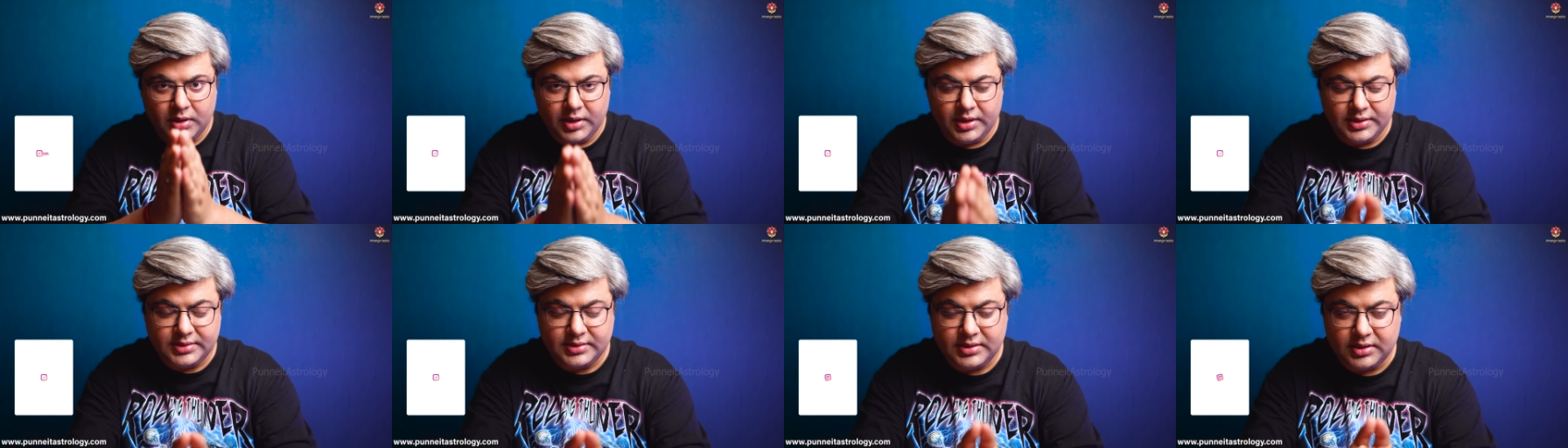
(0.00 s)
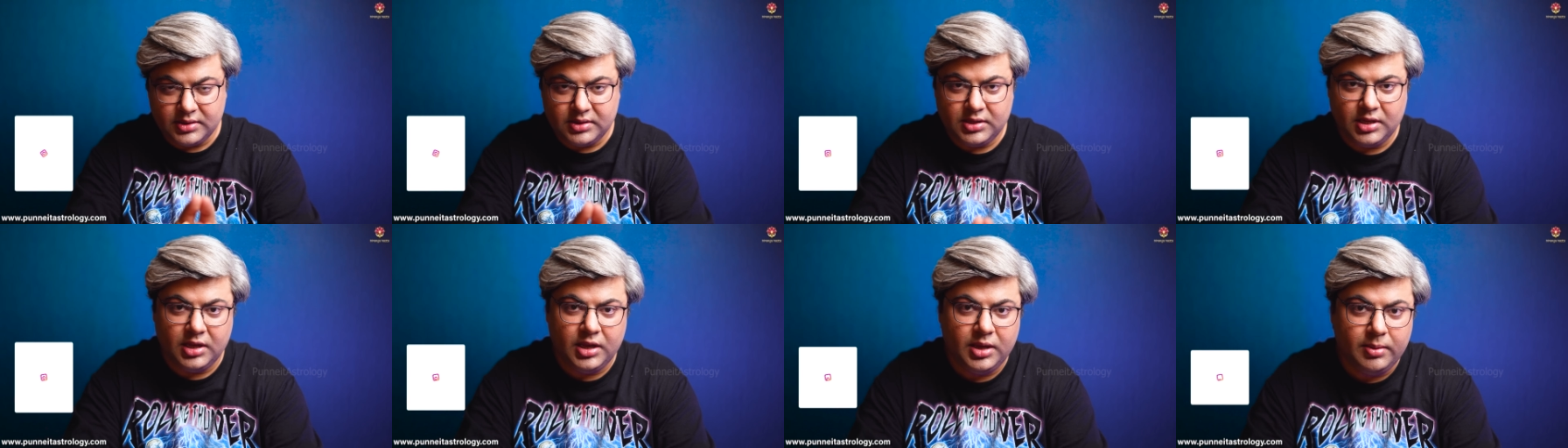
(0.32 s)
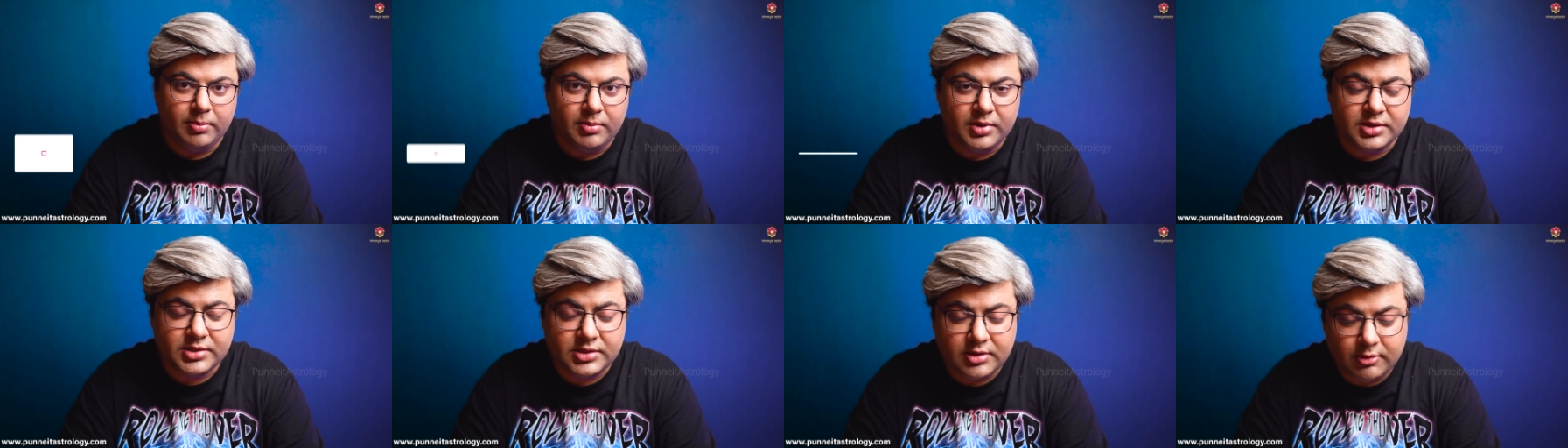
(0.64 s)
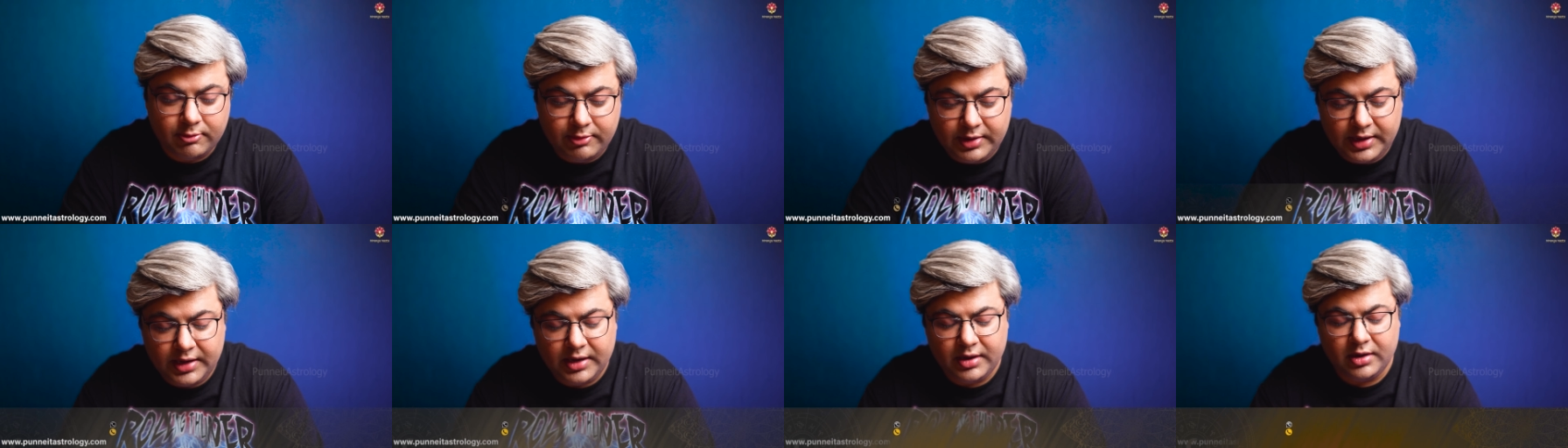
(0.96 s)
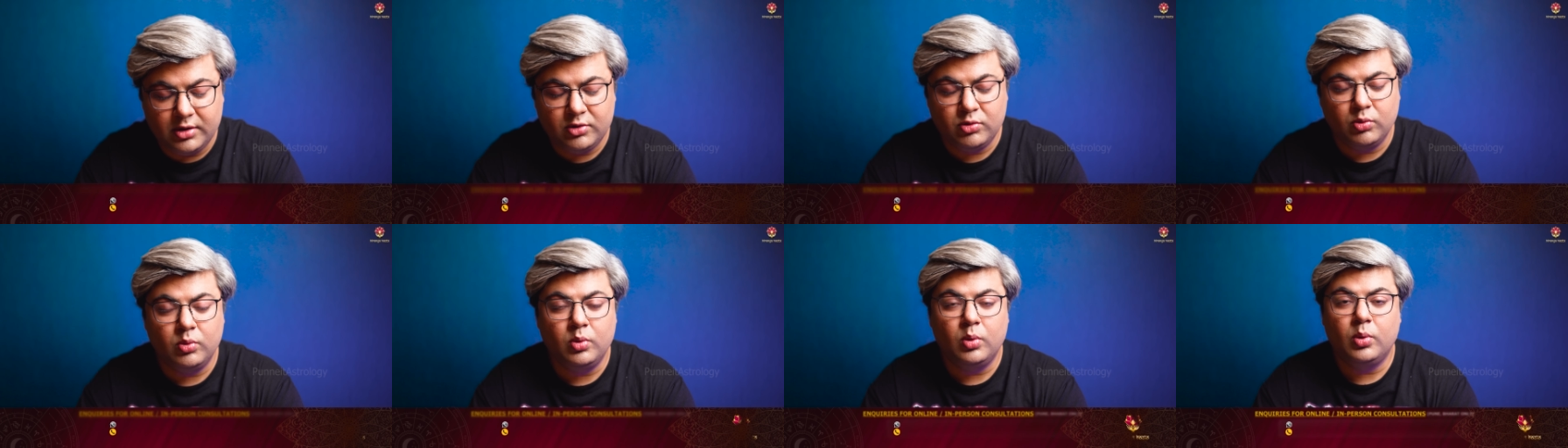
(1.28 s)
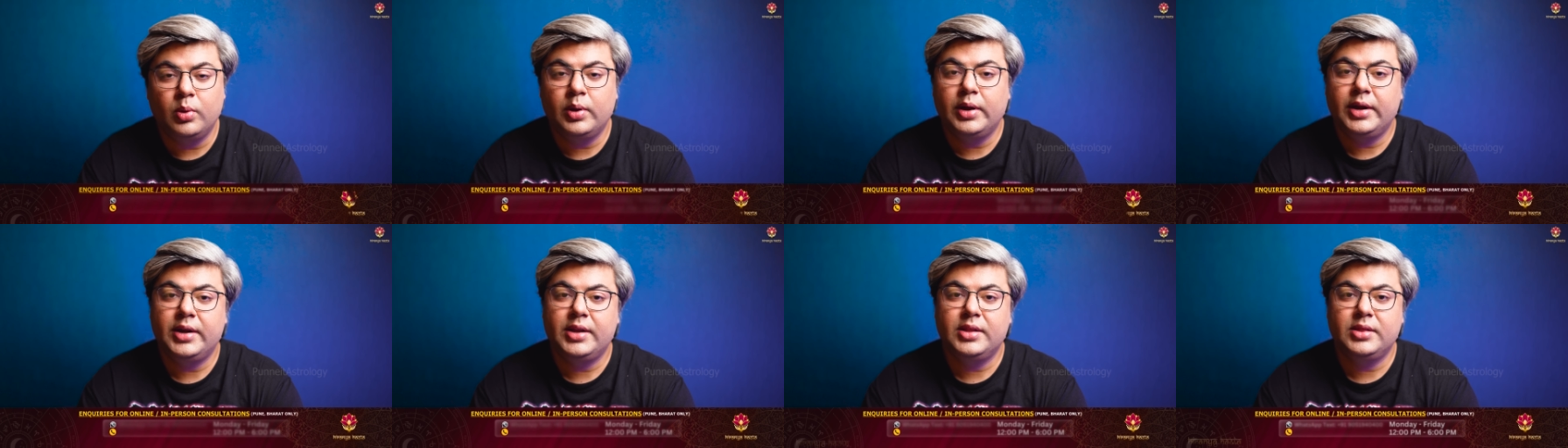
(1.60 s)
is the theme, is the way to
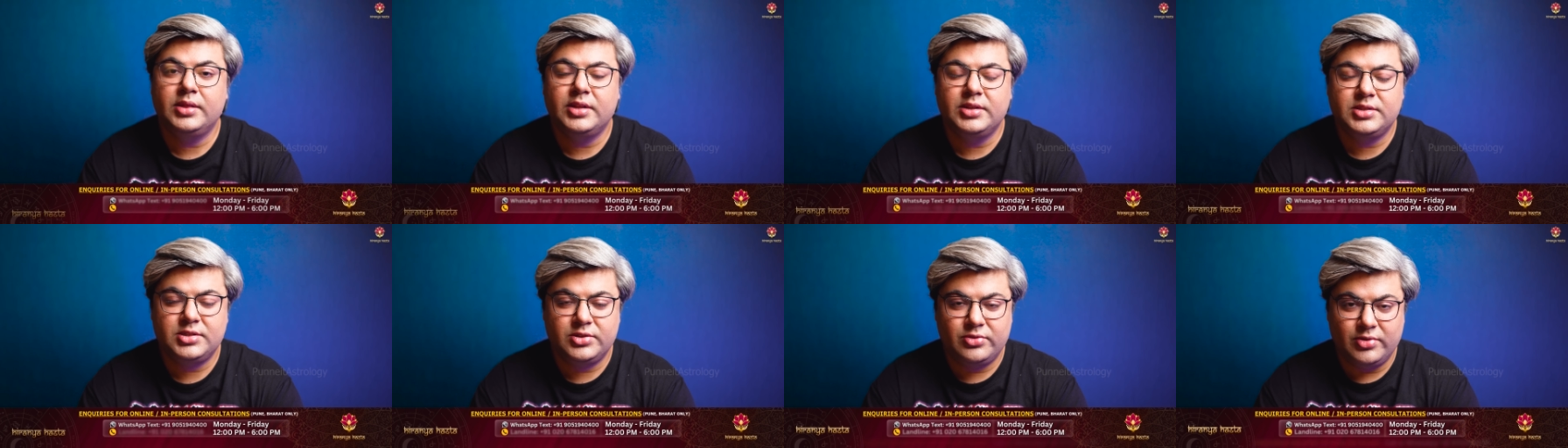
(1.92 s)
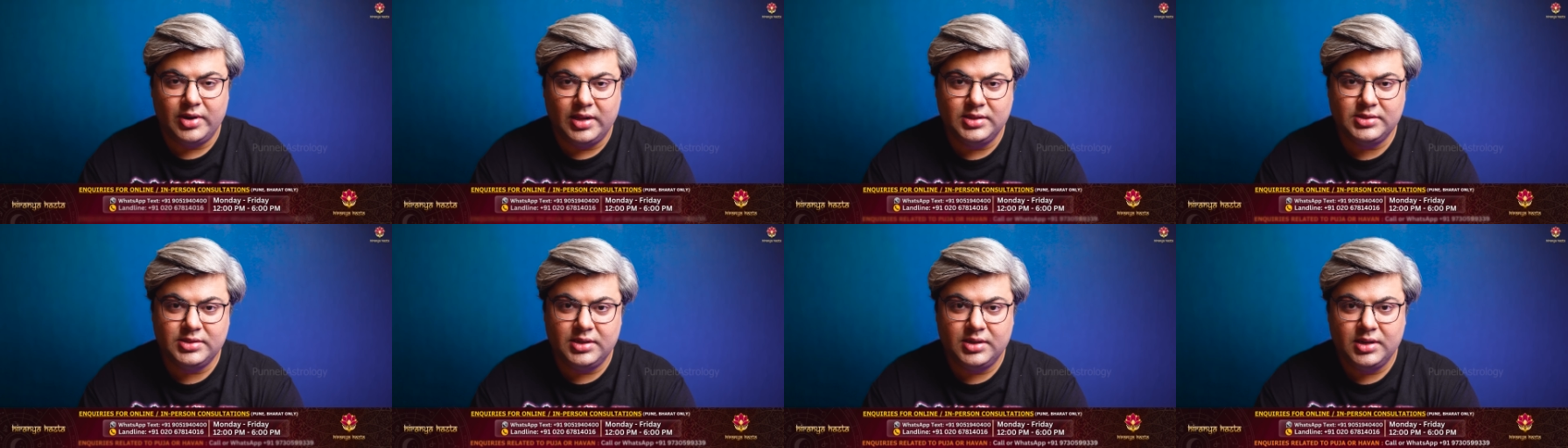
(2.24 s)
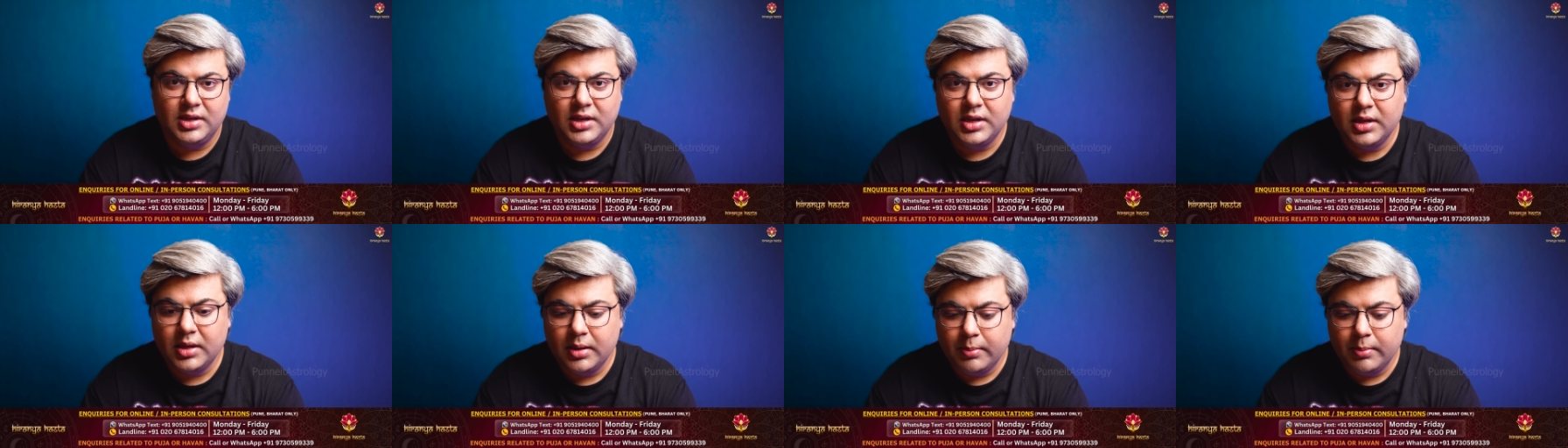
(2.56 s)
go ahead in this transit.